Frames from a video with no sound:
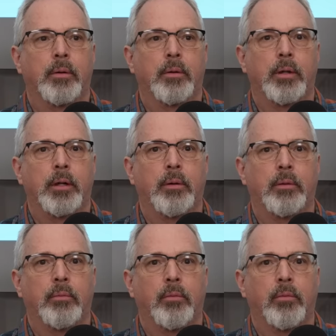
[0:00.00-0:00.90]

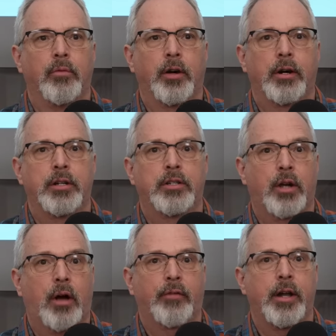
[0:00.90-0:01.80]
the very
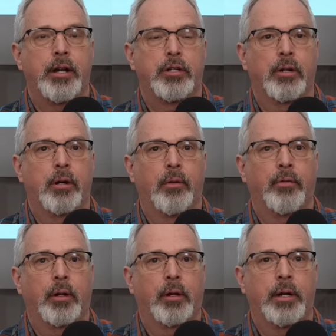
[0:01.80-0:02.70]
soft nature of
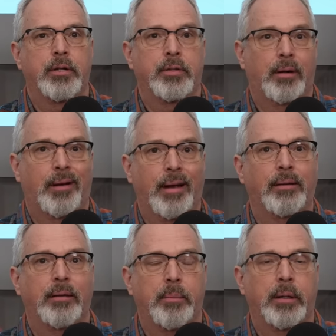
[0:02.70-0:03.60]
the clays that are
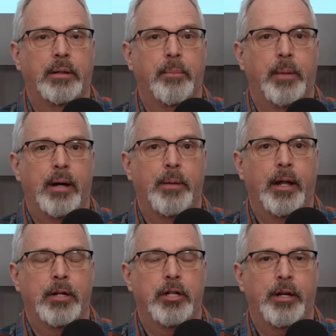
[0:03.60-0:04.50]
likely to be at the bottom of
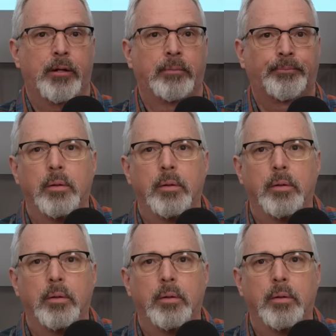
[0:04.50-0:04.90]
that channel.